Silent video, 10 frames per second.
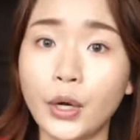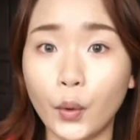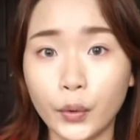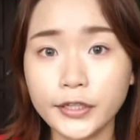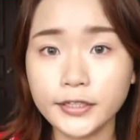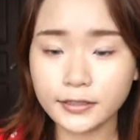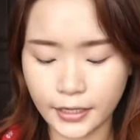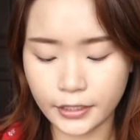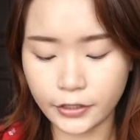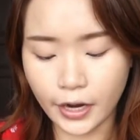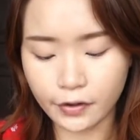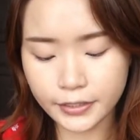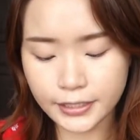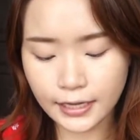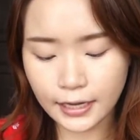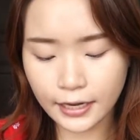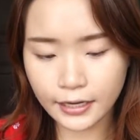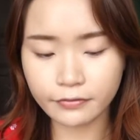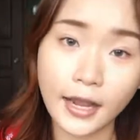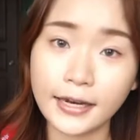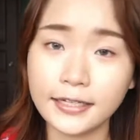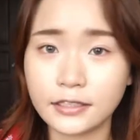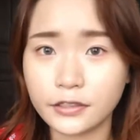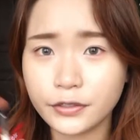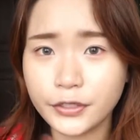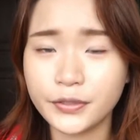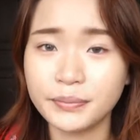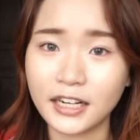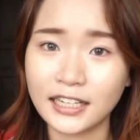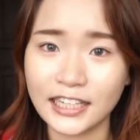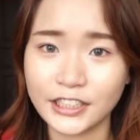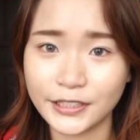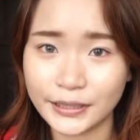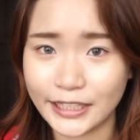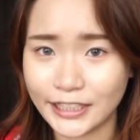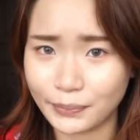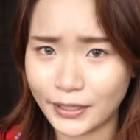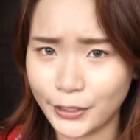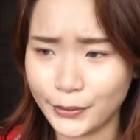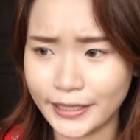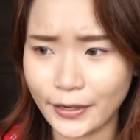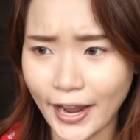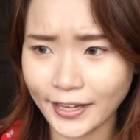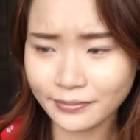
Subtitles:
own in your everyday life, and it's also new in my collection, so I just want to use it, okay?